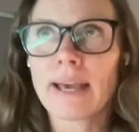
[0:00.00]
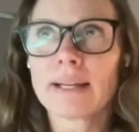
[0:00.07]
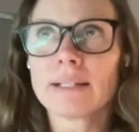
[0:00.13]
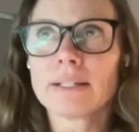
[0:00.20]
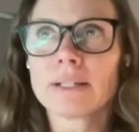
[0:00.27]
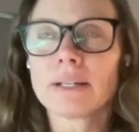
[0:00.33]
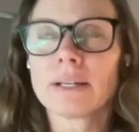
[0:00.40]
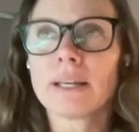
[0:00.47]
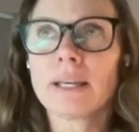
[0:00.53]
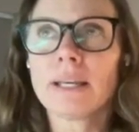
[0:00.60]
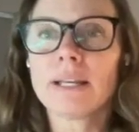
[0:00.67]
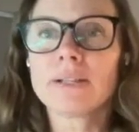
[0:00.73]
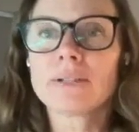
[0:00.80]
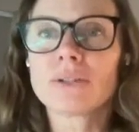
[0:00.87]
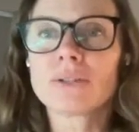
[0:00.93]
and
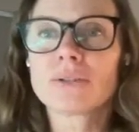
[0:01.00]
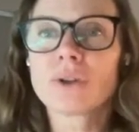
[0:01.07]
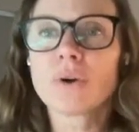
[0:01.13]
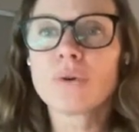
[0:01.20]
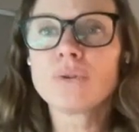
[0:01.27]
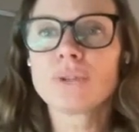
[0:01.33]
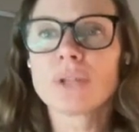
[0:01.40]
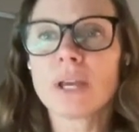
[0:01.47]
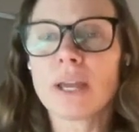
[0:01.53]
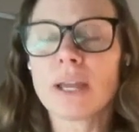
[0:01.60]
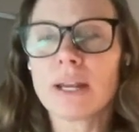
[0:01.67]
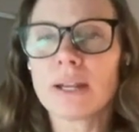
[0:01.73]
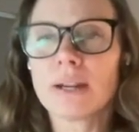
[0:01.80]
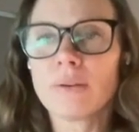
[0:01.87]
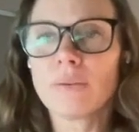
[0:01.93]
it is
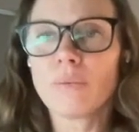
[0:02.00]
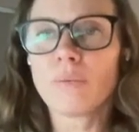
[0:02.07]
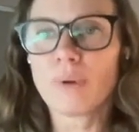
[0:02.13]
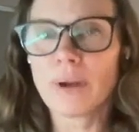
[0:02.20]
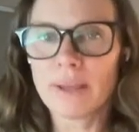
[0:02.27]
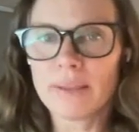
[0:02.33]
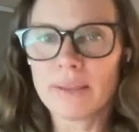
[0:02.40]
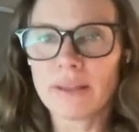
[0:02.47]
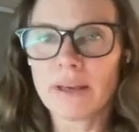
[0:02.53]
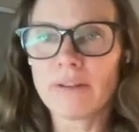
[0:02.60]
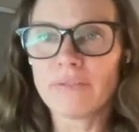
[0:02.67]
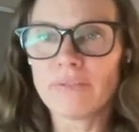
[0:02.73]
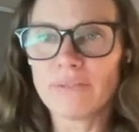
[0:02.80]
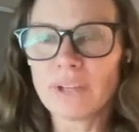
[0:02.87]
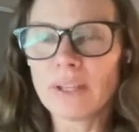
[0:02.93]
associated with
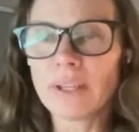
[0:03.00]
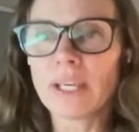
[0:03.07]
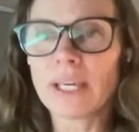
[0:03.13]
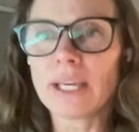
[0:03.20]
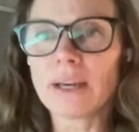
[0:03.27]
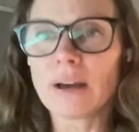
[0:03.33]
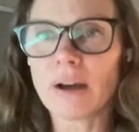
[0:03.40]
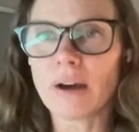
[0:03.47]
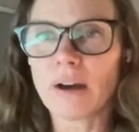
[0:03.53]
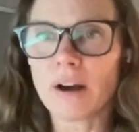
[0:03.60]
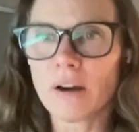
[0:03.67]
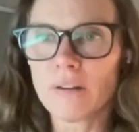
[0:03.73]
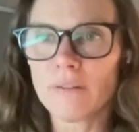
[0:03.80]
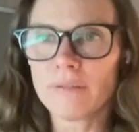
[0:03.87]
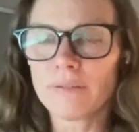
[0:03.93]
a feeling
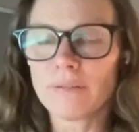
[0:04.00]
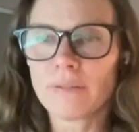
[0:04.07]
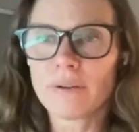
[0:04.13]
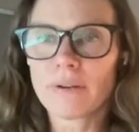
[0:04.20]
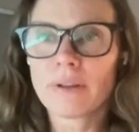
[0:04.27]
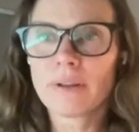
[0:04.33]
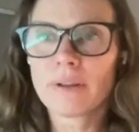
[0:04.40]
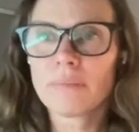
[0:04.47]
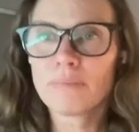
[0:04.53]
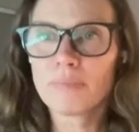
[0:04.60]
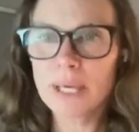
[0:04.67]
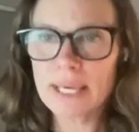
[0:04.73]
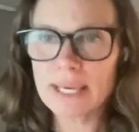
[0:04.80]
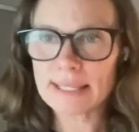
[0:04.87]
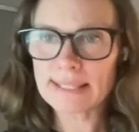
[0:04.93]
of
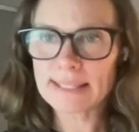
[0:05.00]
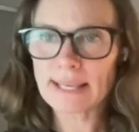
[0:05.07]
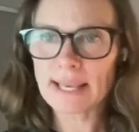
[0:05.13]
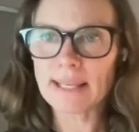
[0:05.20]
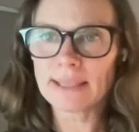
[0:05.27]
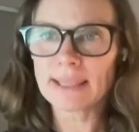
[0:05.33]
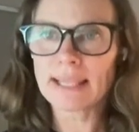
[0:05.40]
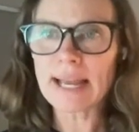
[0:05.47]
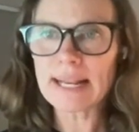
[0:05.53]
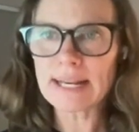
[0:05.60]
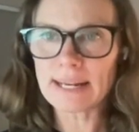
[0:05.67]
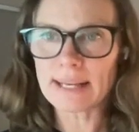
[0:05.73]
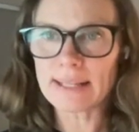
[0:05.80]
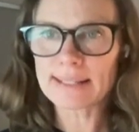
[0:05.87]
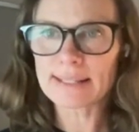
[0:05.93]
peace and
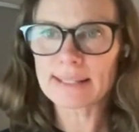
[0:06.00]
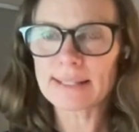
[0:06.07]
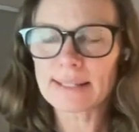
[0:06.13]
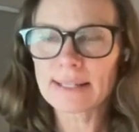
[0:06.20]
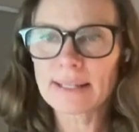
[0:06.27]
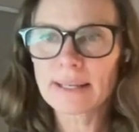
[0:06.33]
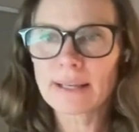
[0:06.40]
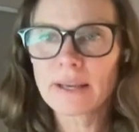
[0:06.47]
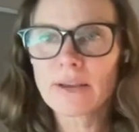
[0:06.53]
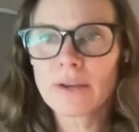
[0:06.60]
lightness.